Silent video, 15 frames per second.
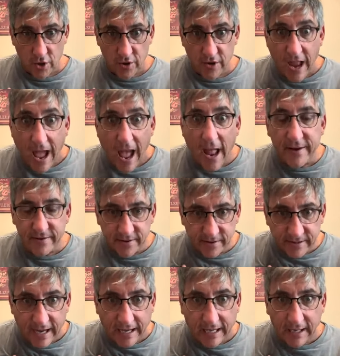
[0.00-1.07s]
not
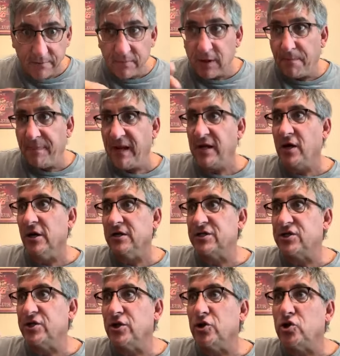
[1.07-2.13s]
named
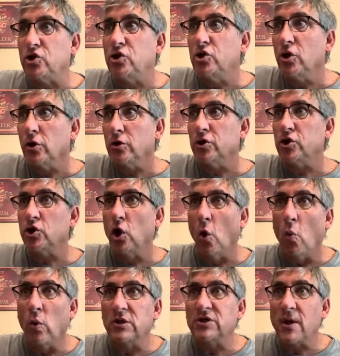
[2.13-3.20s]
because the church
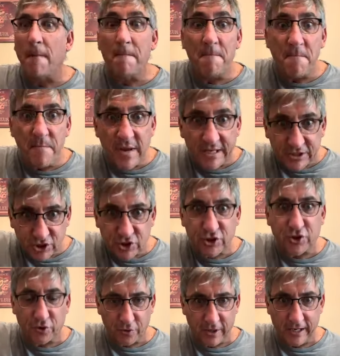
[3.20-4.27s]
was a
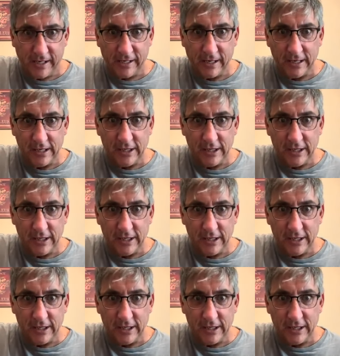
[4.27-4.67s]
mystery.